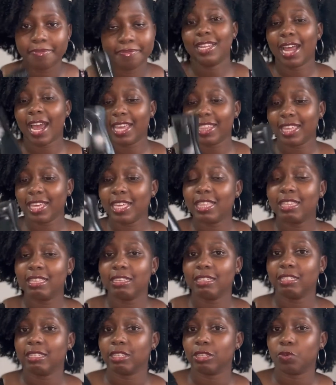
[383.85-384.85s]
I think
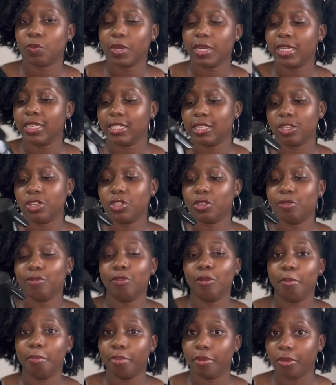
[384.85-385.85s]
this is really essential for
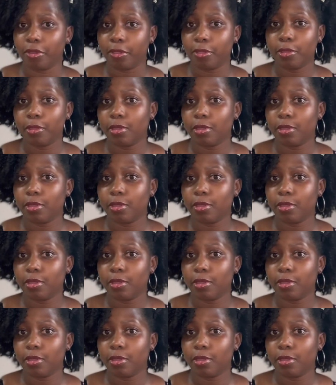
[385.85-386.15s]
both